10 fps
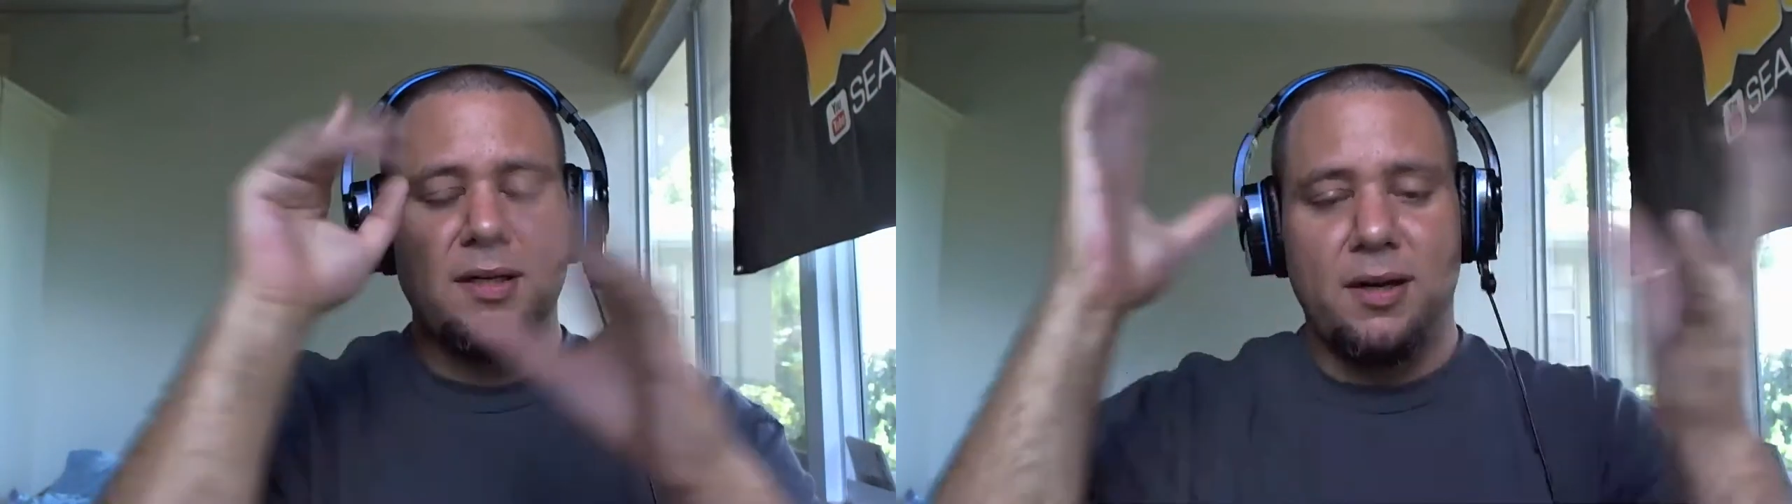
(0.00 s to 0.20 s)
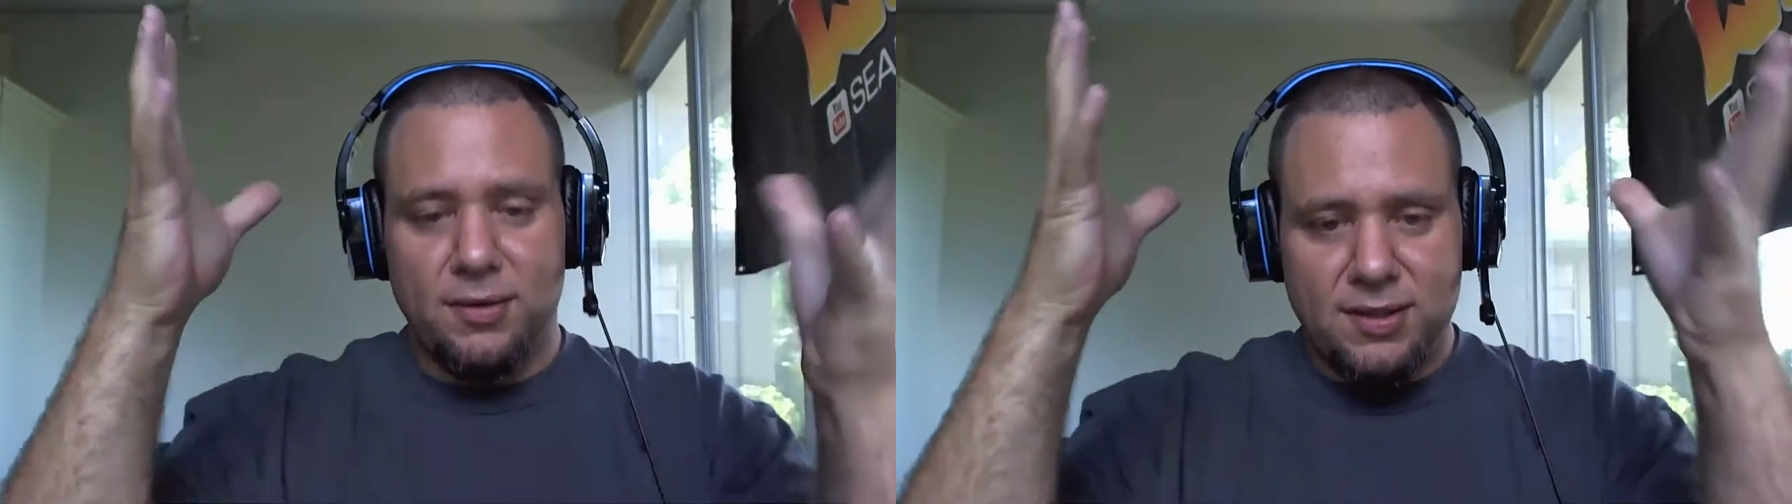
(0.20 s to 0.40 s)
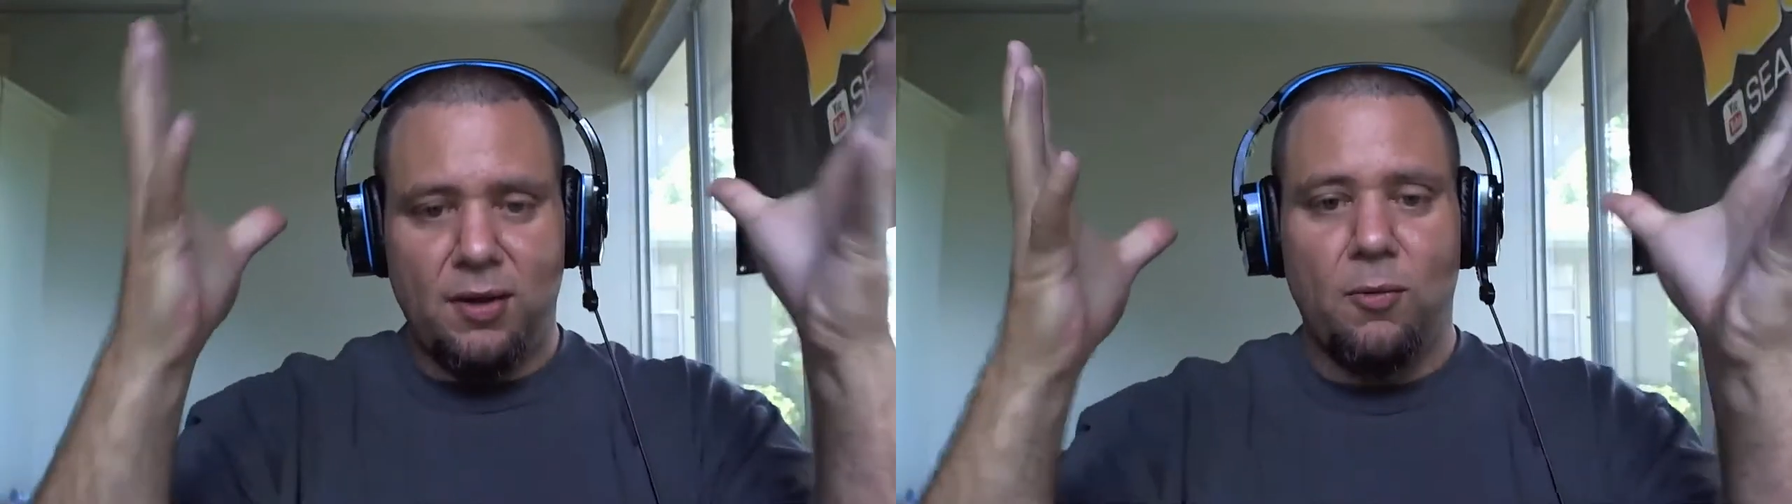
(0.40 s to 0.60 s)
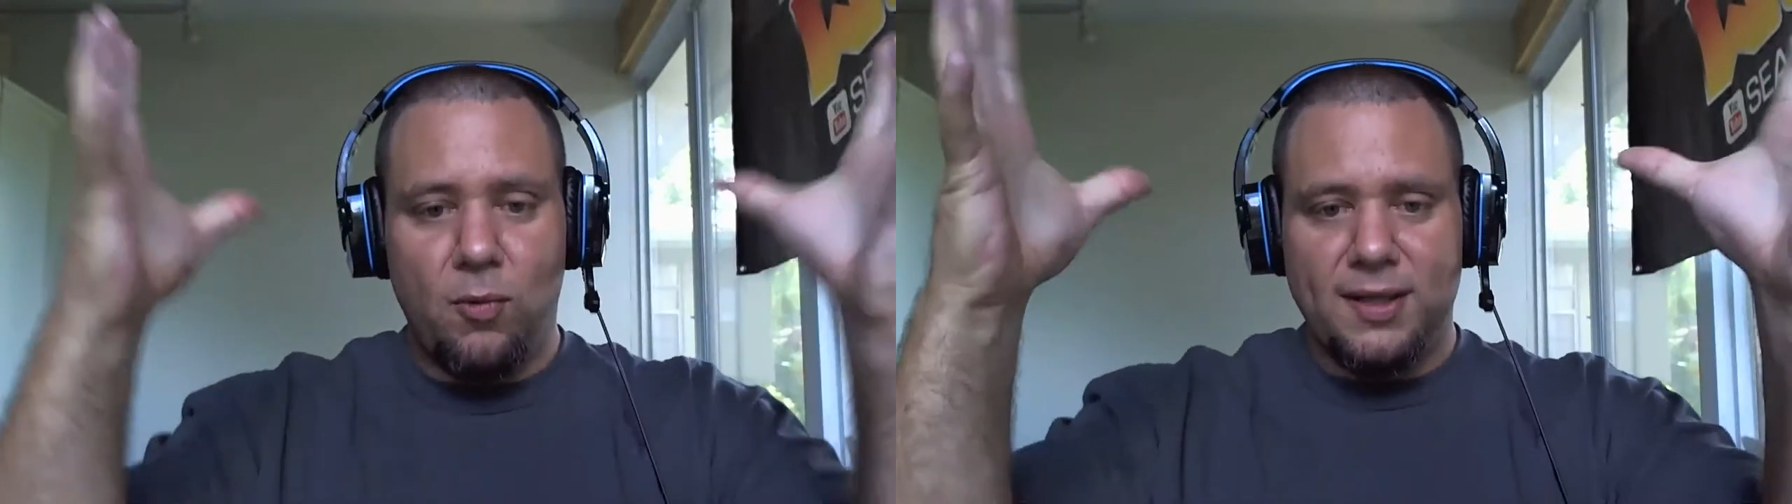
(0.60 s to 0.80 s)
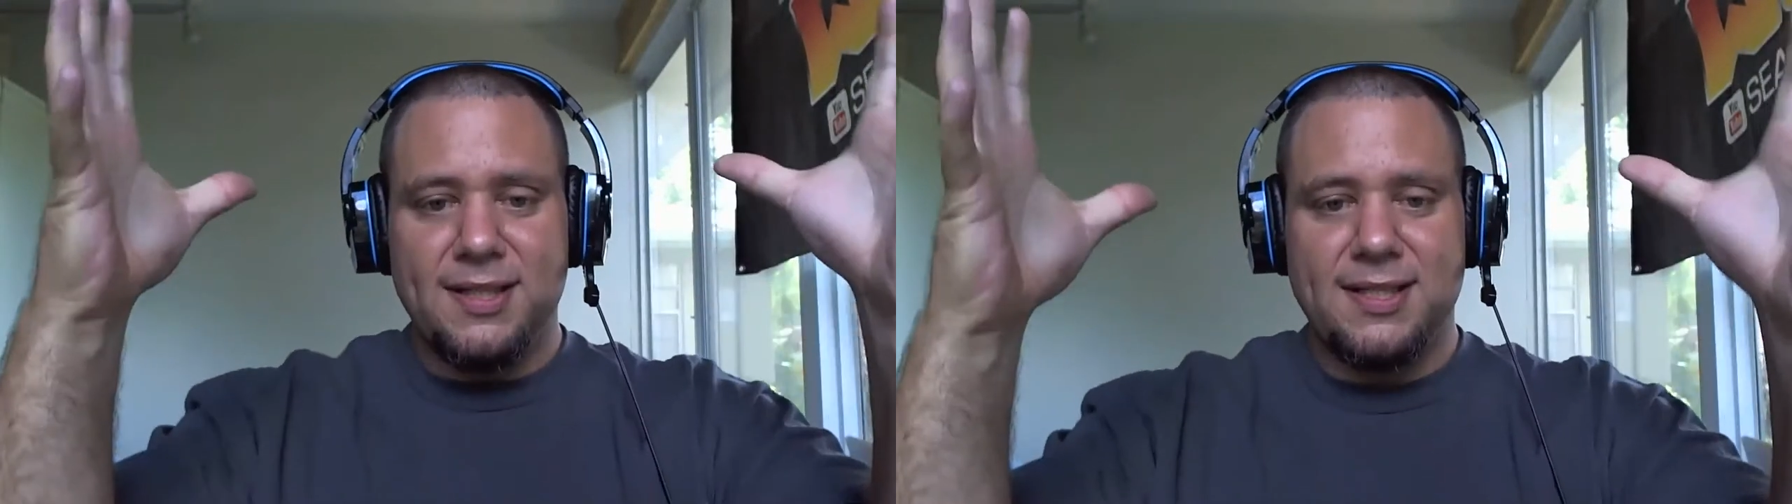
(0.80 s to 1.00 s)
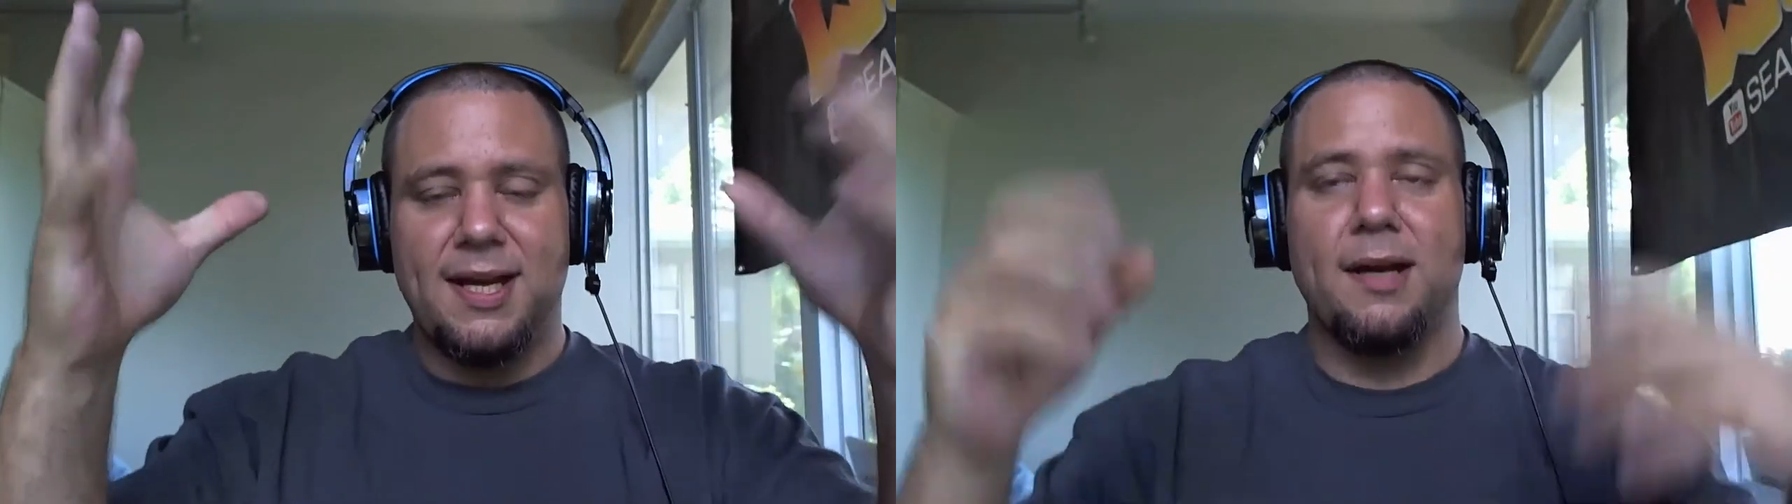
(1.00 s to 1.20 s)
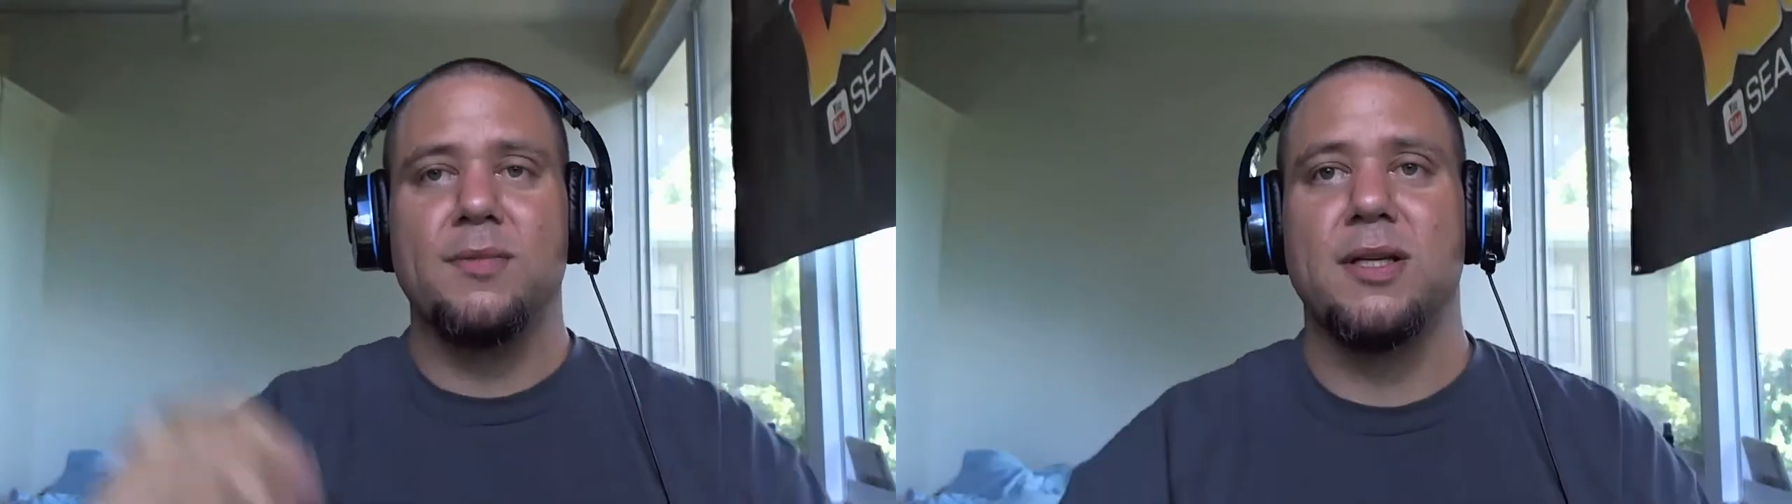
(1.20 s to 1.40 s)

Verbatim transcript: you know, it's all one setup,